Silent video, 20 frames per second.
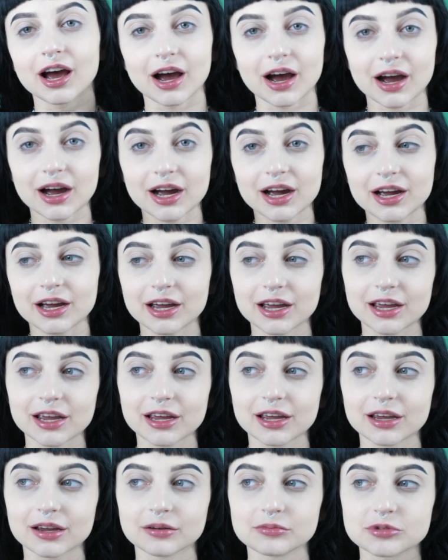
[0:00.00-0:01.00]
I
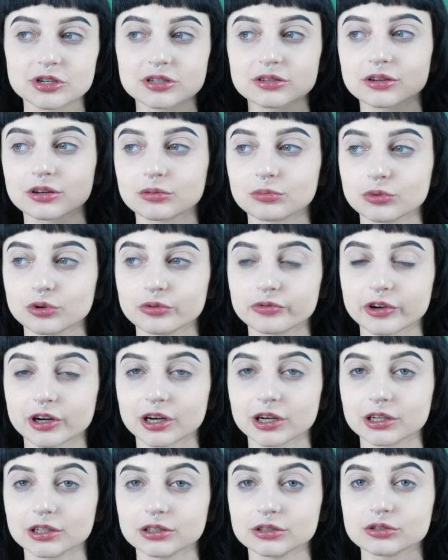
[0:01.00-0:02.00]
am just gonna move
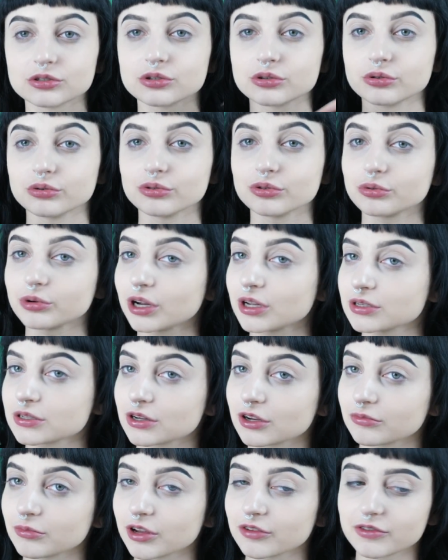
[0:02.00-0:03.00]
on to the
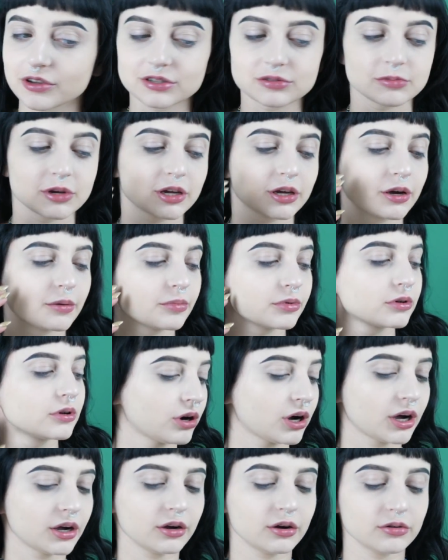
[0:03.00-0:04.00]
rest of my face makeup. So
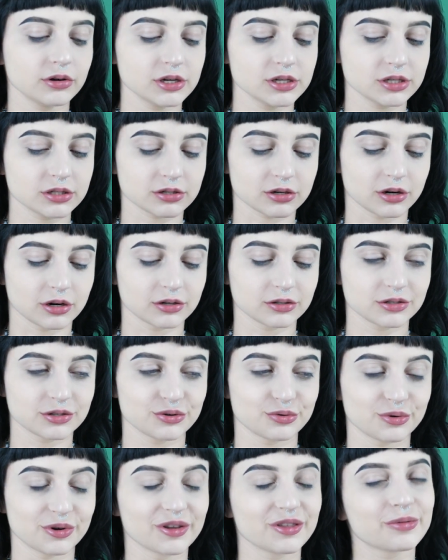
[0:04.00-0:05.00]
I always start
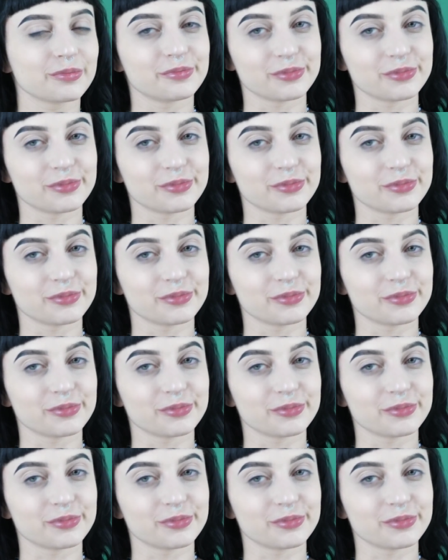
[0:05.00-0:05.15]
with